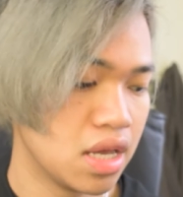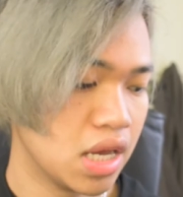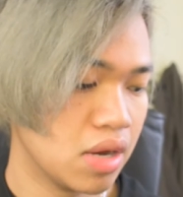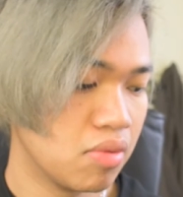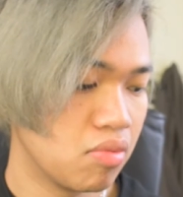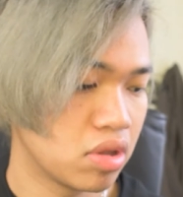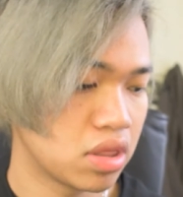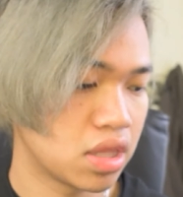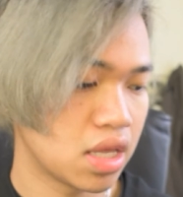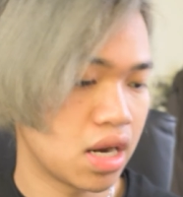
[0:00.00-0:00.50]

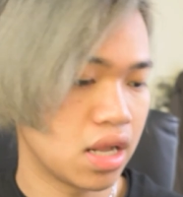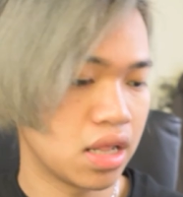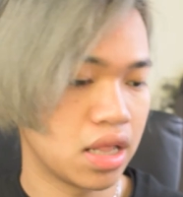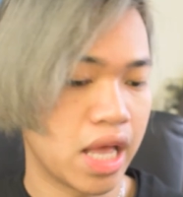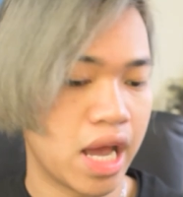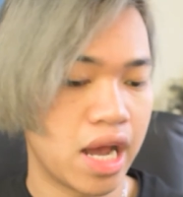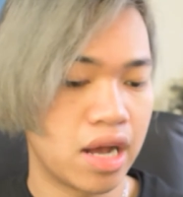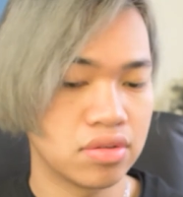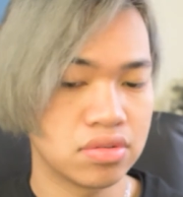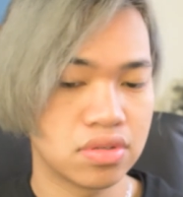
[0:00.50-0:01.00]
And what that
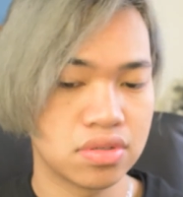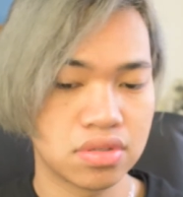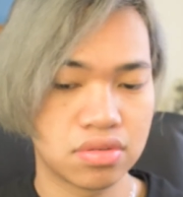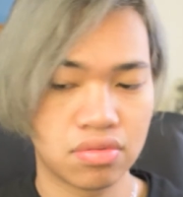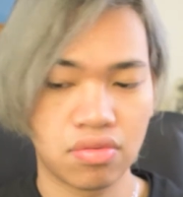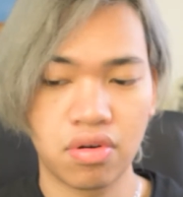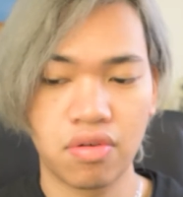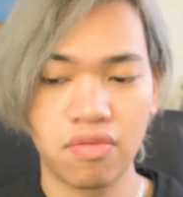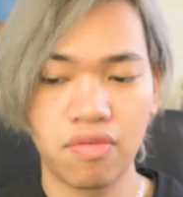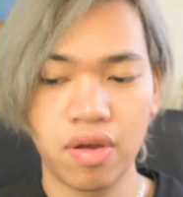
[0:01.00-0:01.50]
allows is
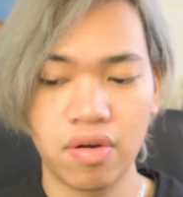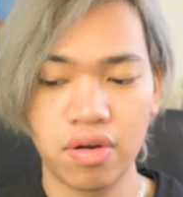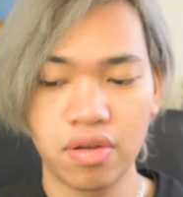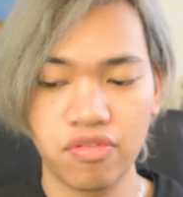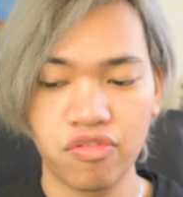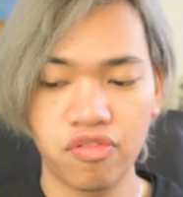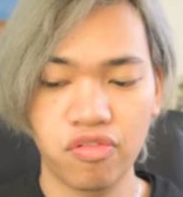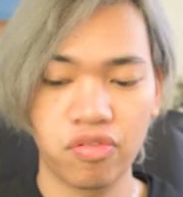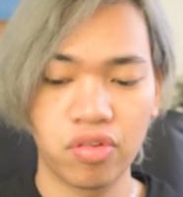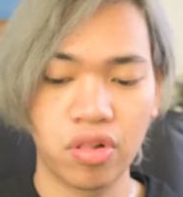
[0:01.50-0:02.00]
for a very
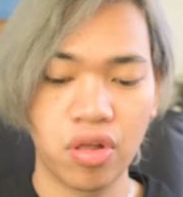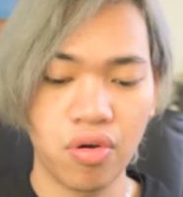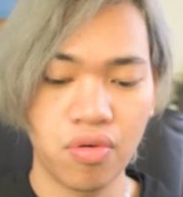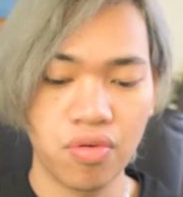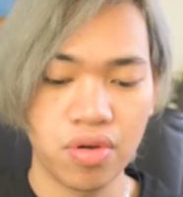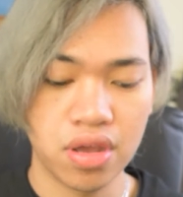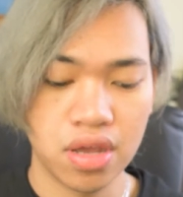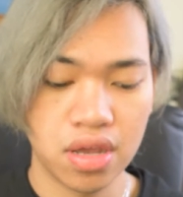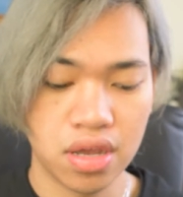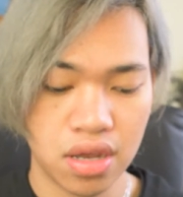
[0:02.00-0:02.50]

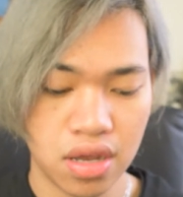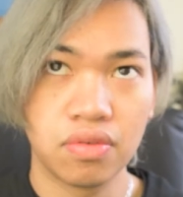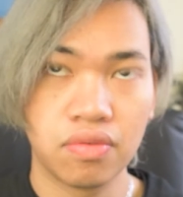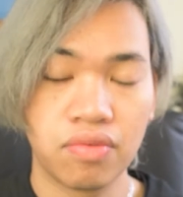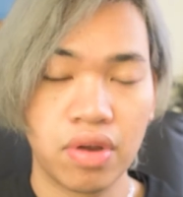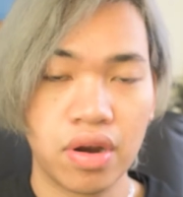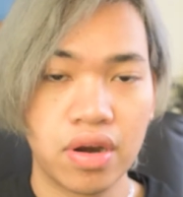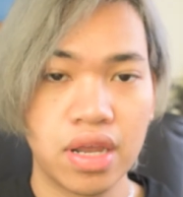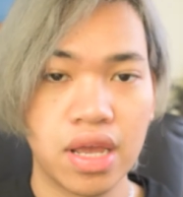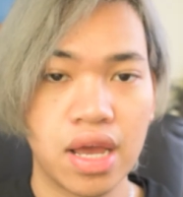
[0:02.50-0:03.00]
flowy,
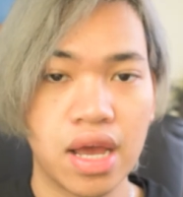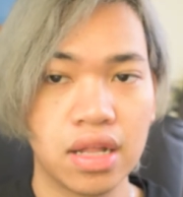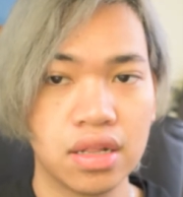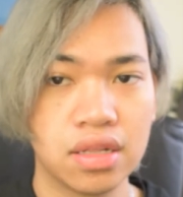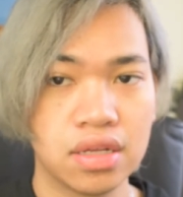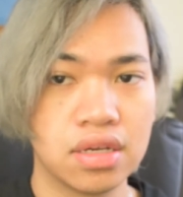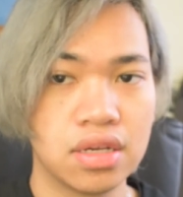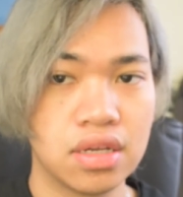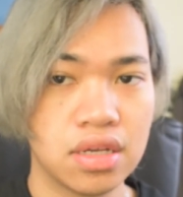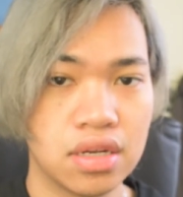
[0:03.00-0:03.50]
very
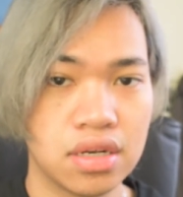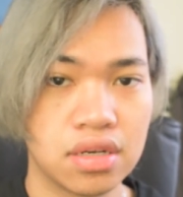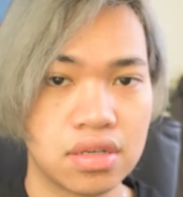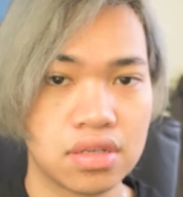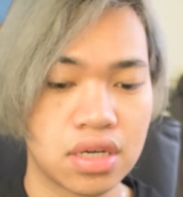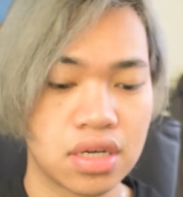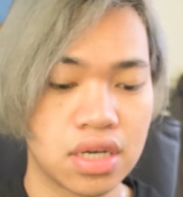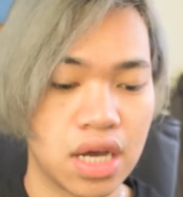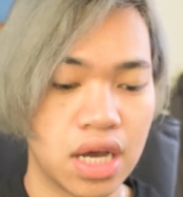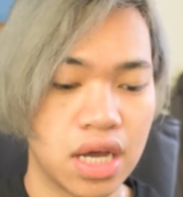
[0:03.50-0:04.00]
elegant
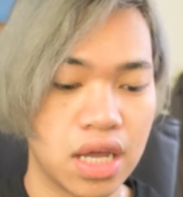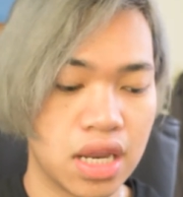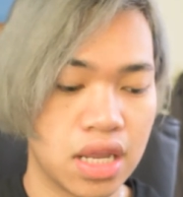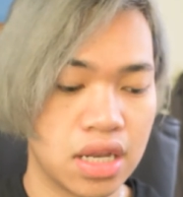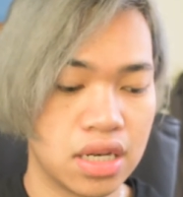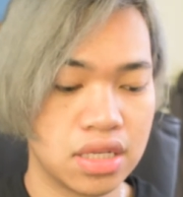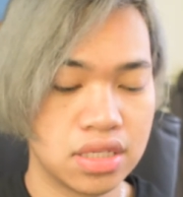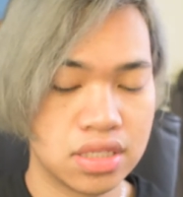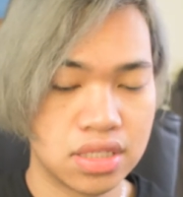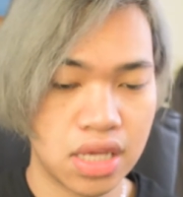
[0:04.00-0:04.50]
cut
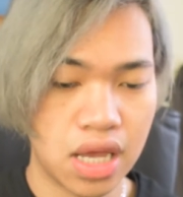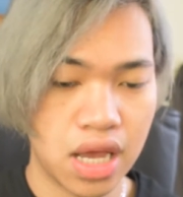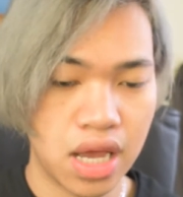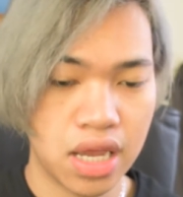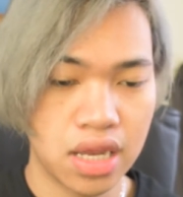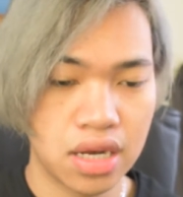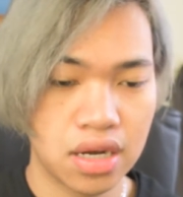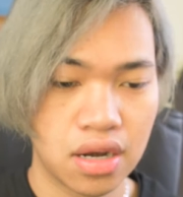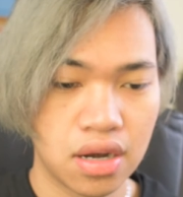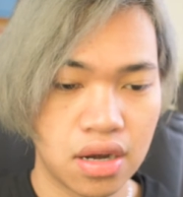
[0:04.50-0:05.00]
and
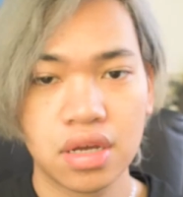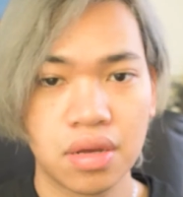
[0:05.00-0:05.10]
design.